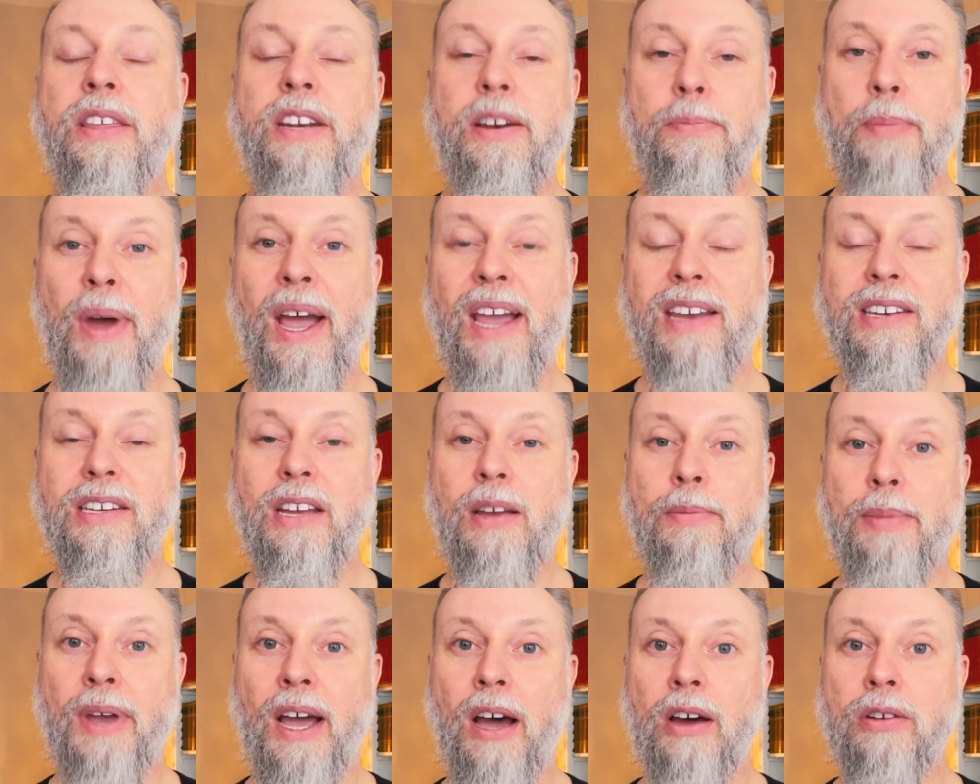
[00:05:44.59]
Debate
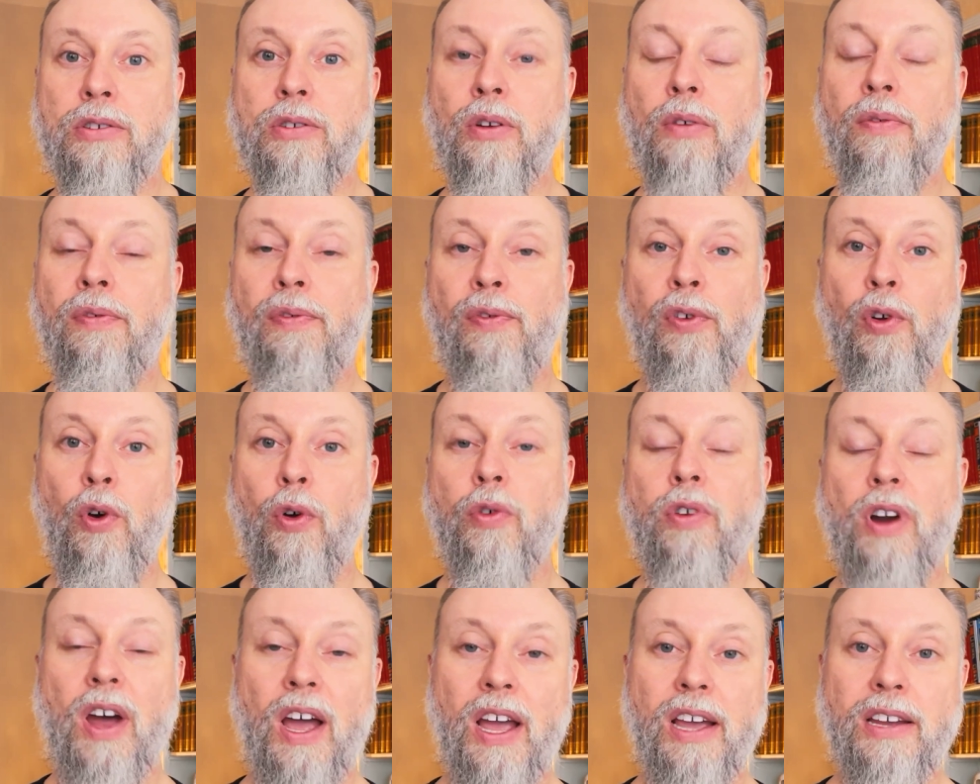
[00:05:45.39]
about
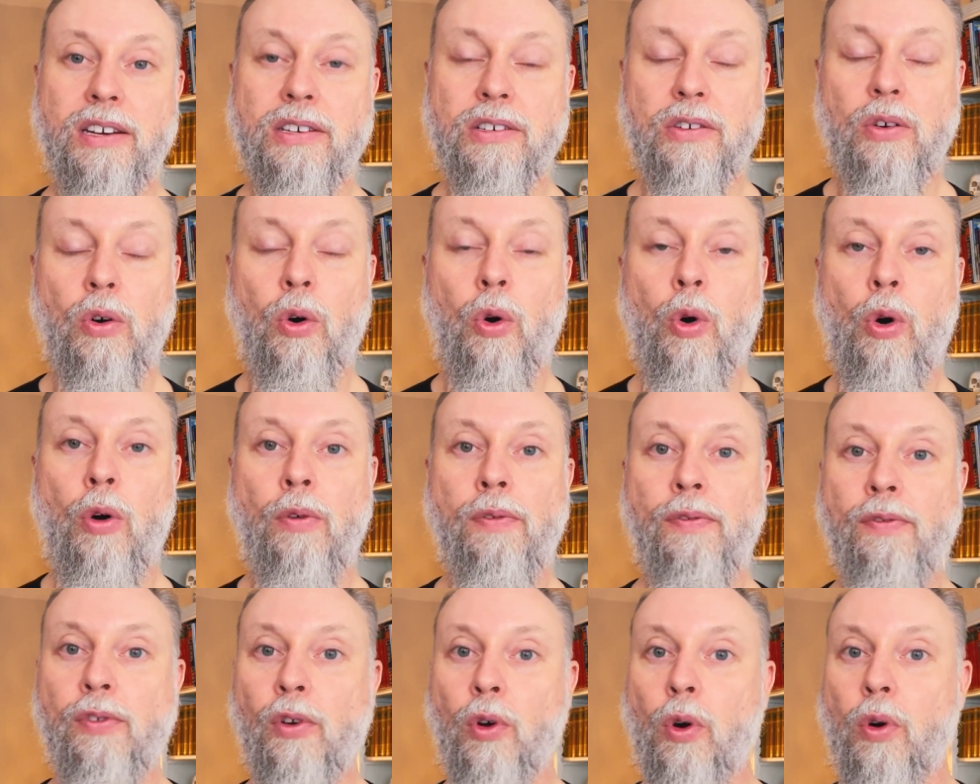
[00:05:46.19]
fluoride or
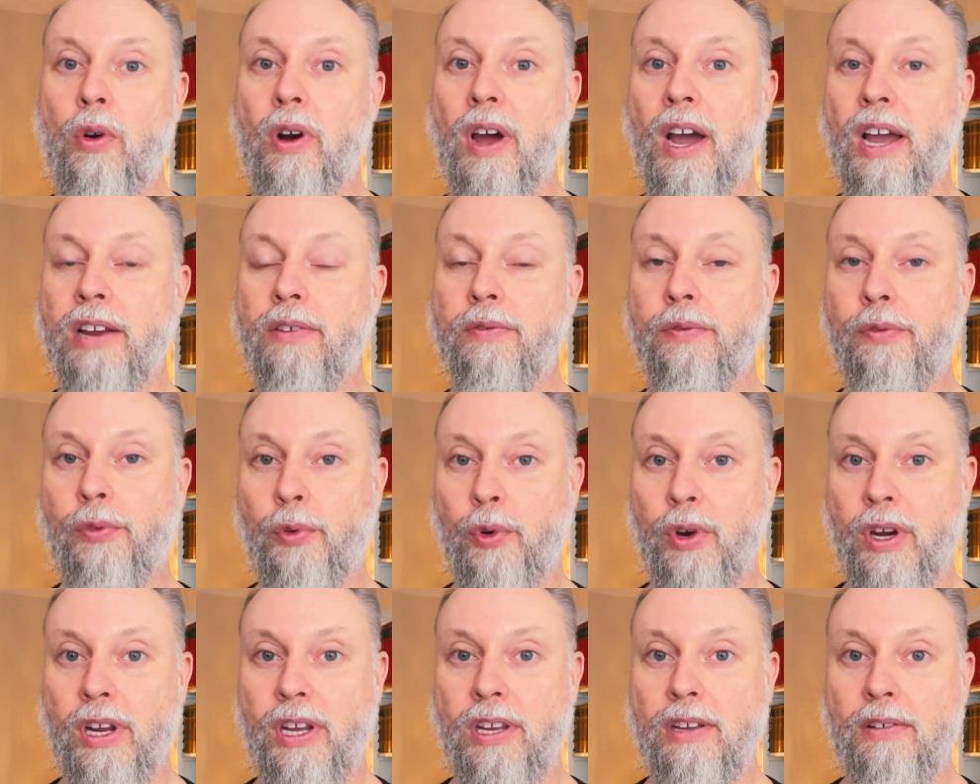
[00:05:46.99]
fluoride
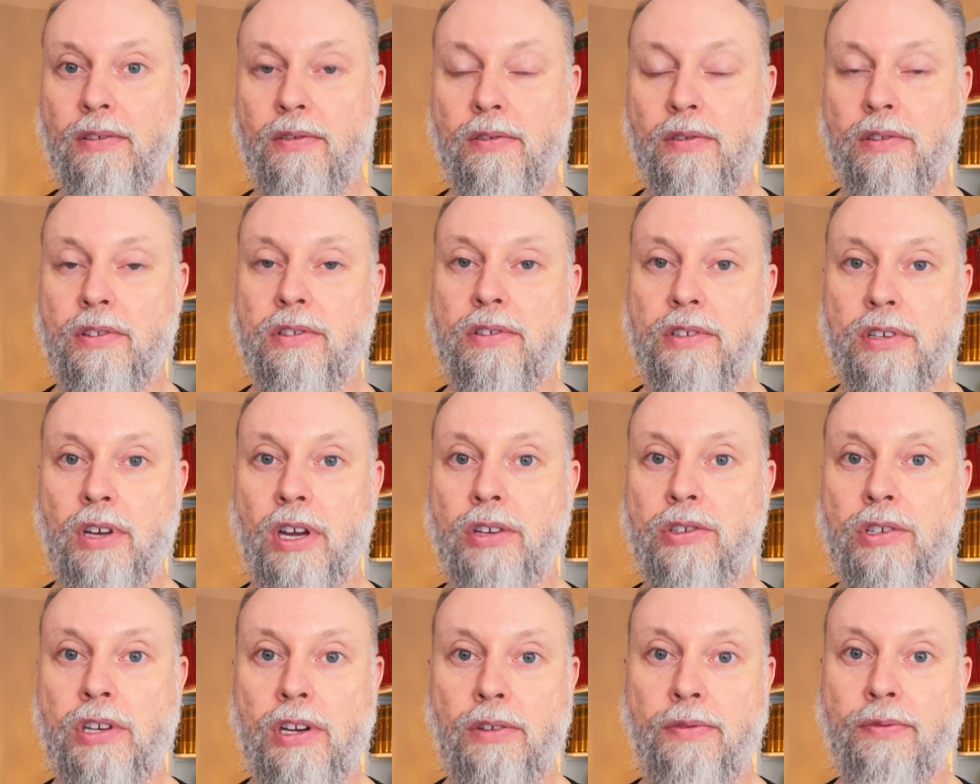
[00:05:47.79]
free
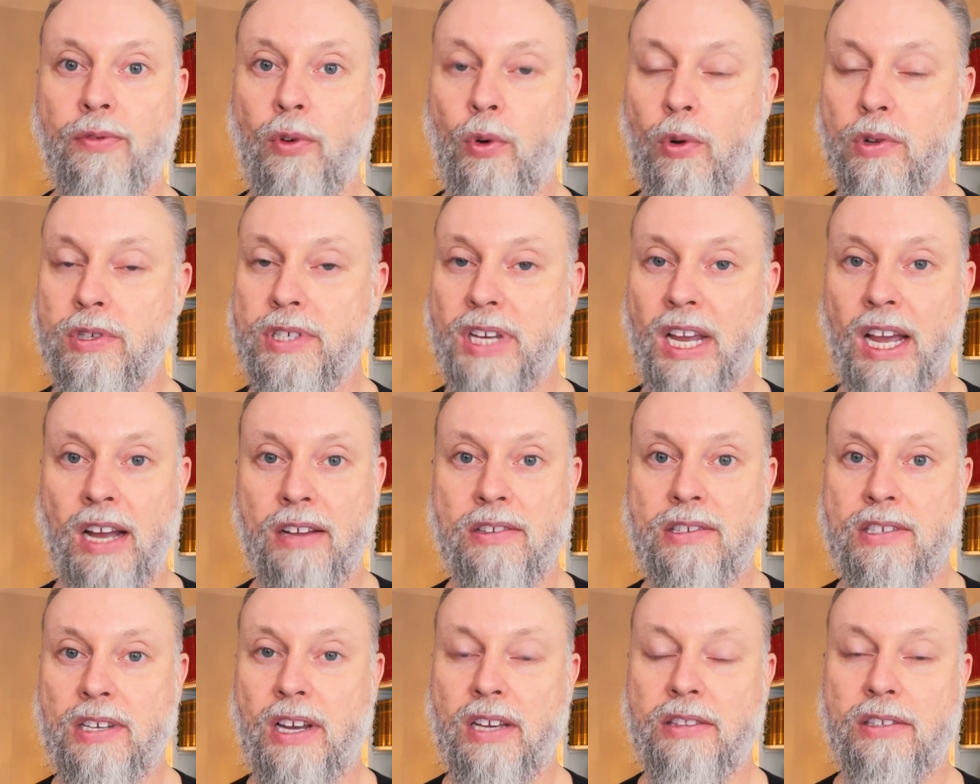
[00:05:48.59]
totally falls
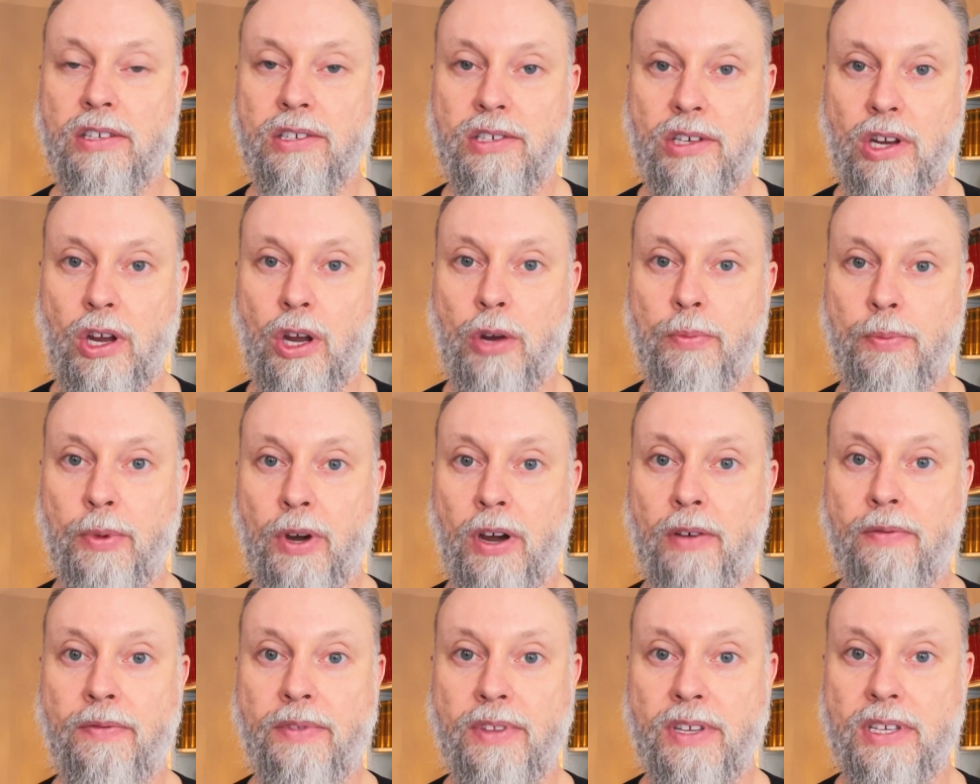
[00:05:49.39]
outside the scope
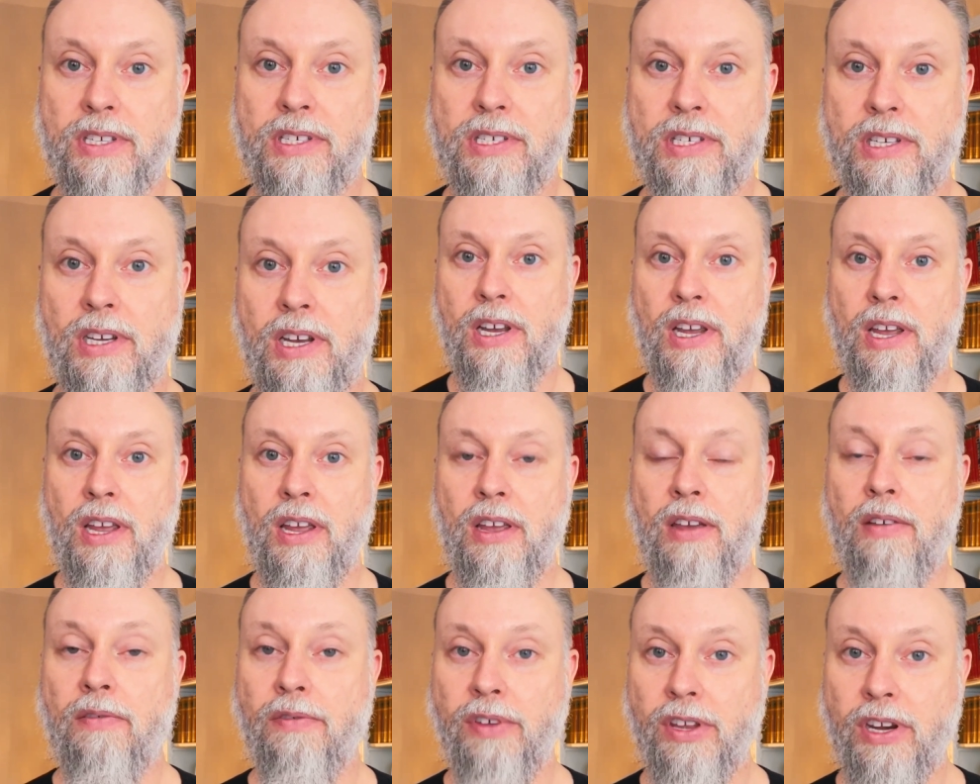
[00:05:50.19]
of this
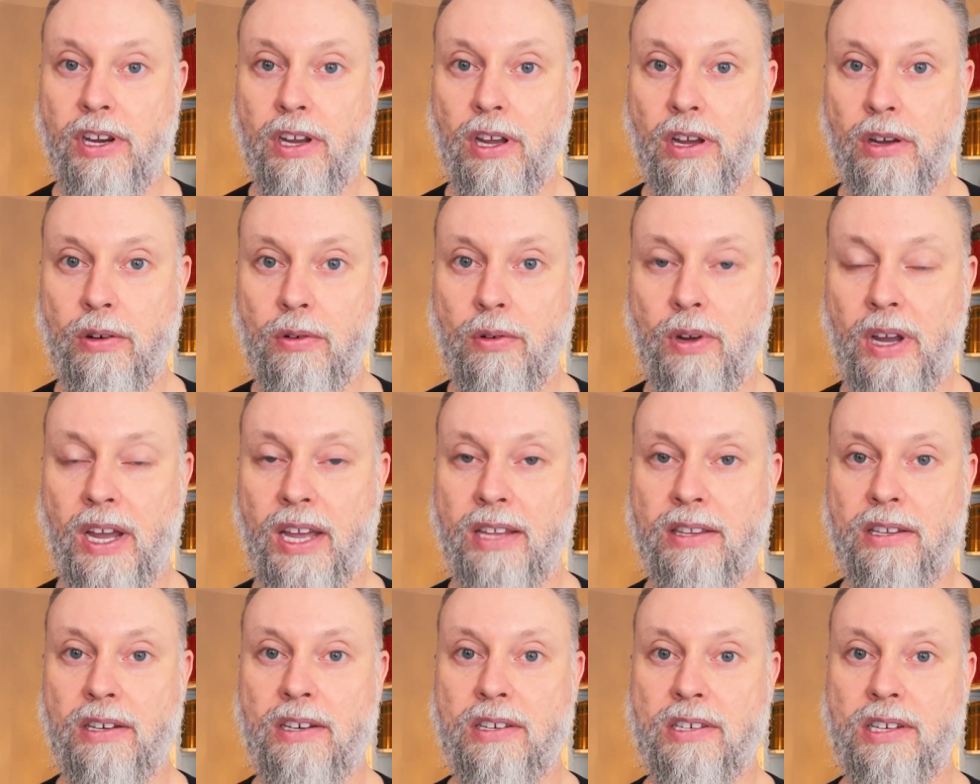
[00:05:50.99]
video
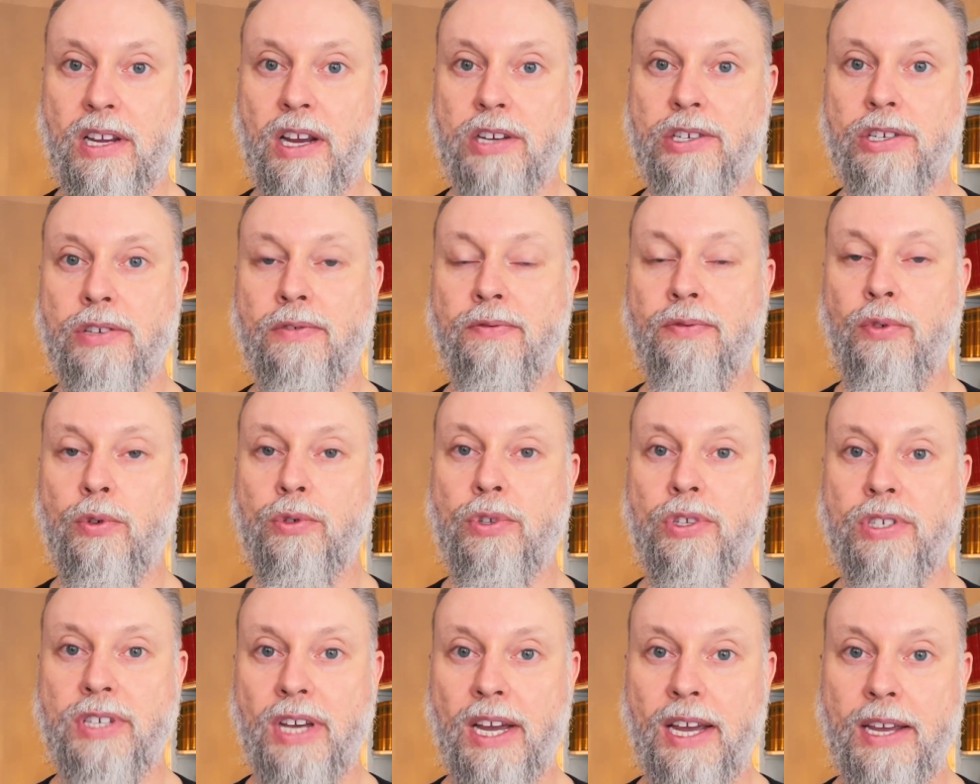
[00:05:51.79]
and the discussion for
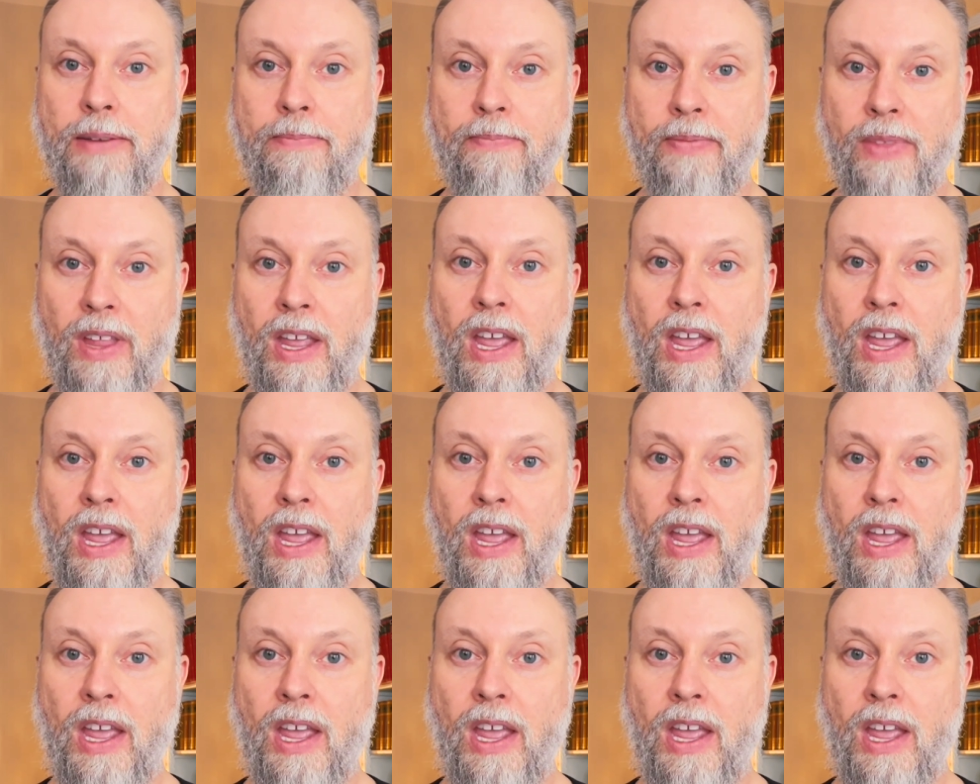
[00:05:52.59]
today.